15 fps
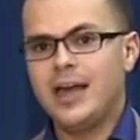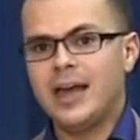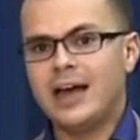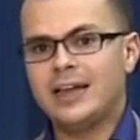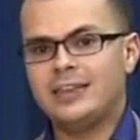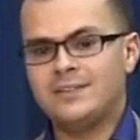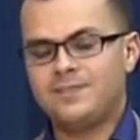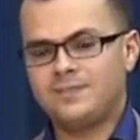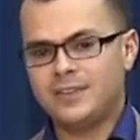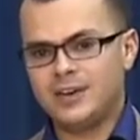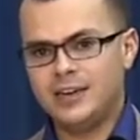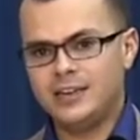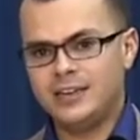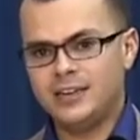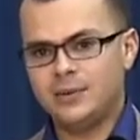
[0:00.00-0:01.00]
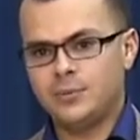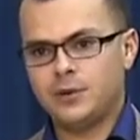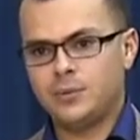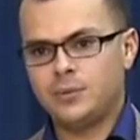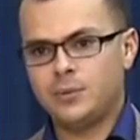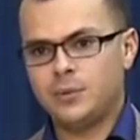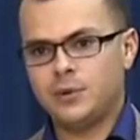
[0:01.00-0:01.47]
And then finally
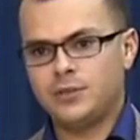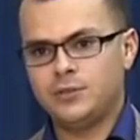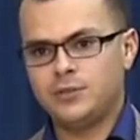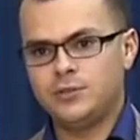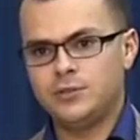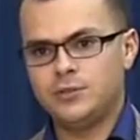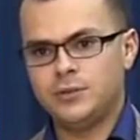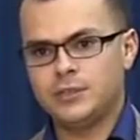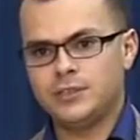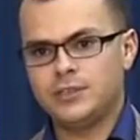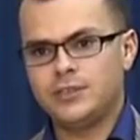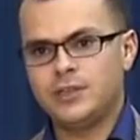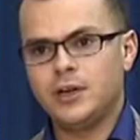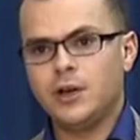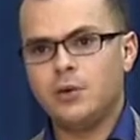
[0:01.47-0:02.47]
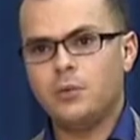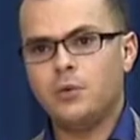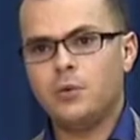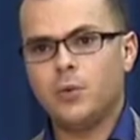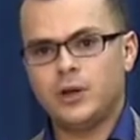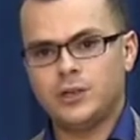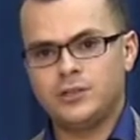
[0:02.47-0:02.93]
what we want to do is we
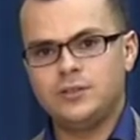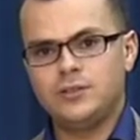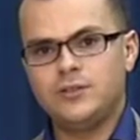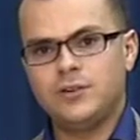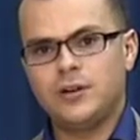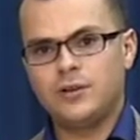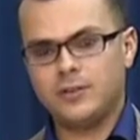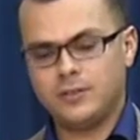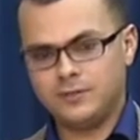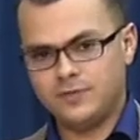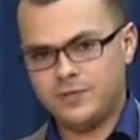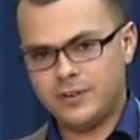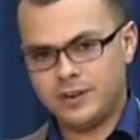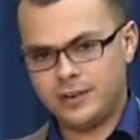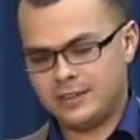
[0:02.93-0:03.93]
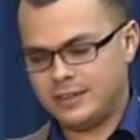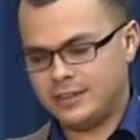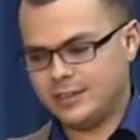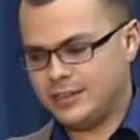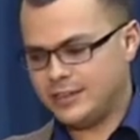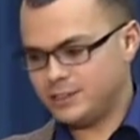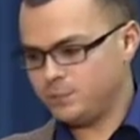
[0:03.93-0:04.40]
want to convert
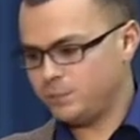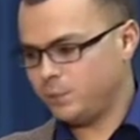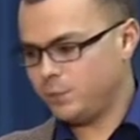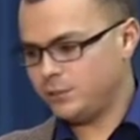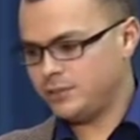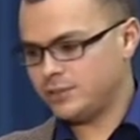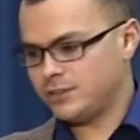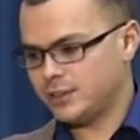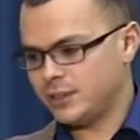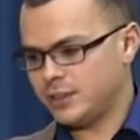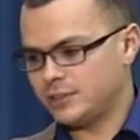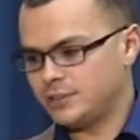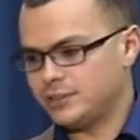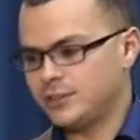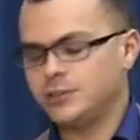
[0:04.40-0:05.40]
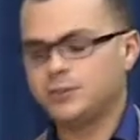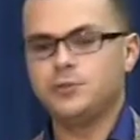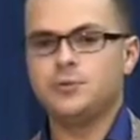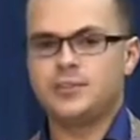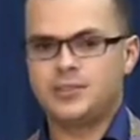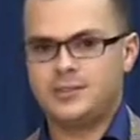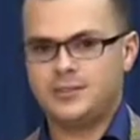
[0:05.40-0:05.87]
this point charge
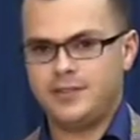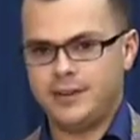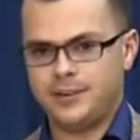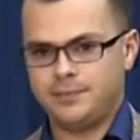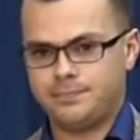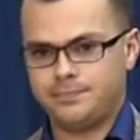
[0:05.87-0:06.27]
to a string.